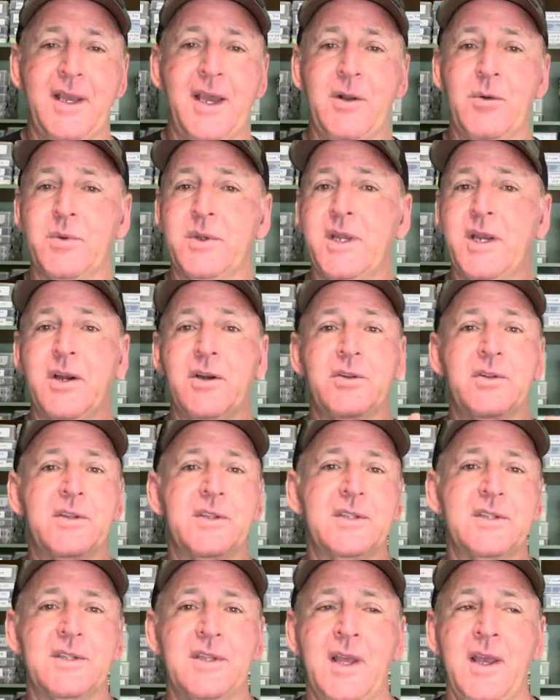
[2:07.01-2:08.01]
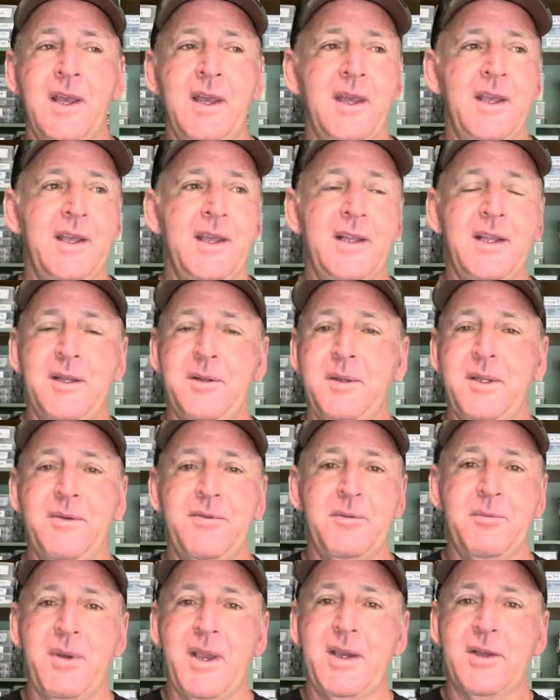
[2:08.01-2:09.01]
I don't care this, it doesn't
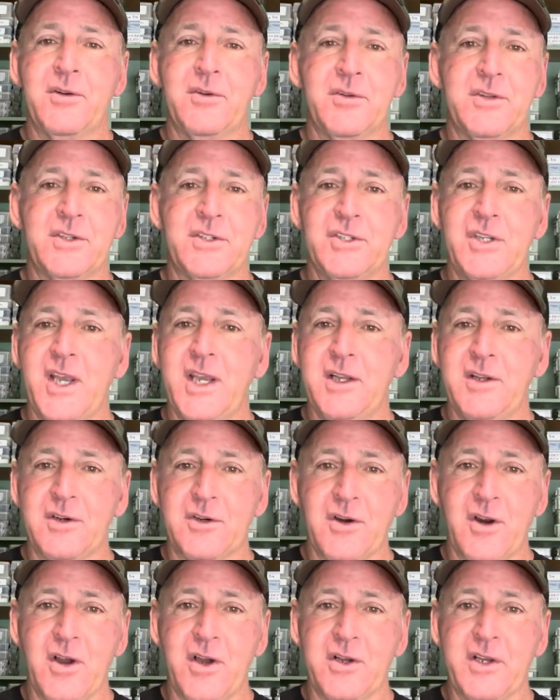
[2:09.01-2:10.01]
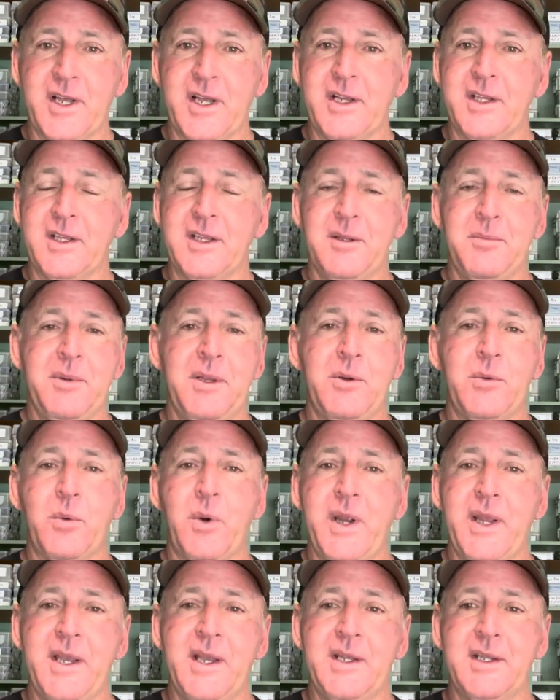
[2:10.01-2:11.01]
even matter the shade of crawdad. It could be
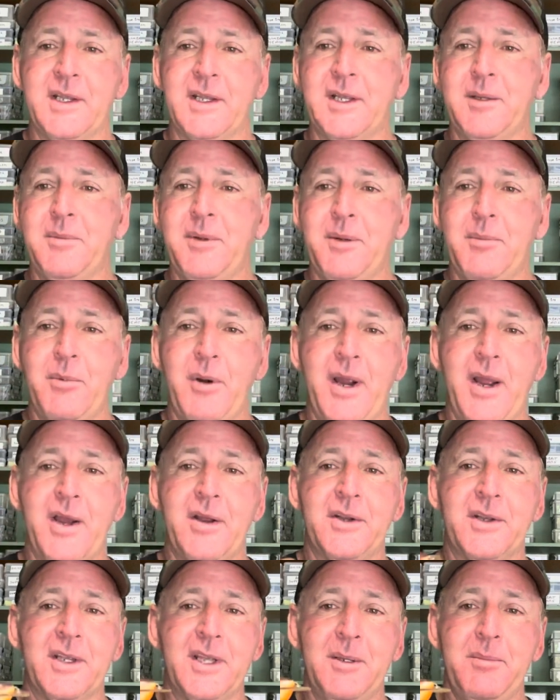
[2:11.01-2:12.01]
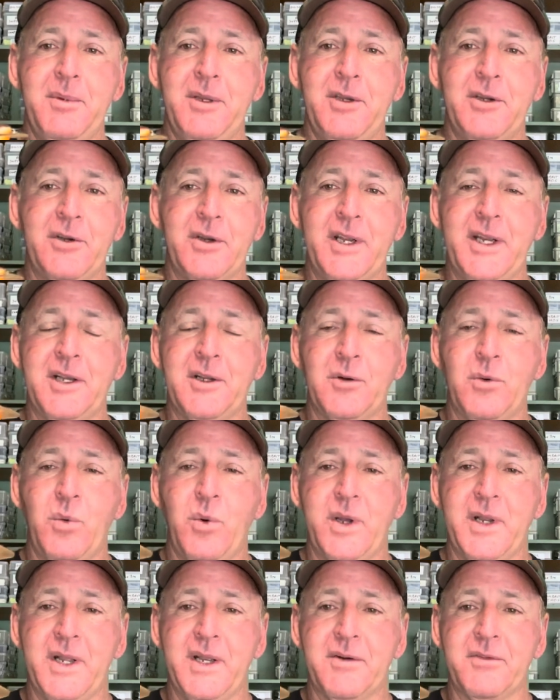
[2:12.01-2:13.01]
red, it could be brown, it could be green or
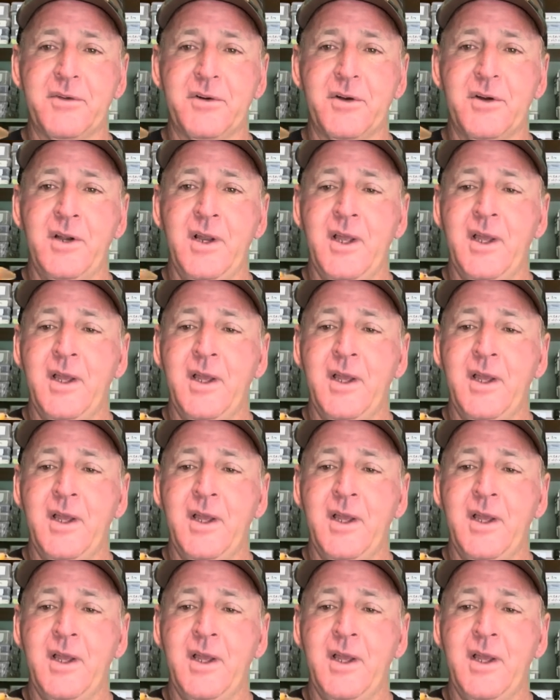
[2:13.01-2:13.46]
whatever.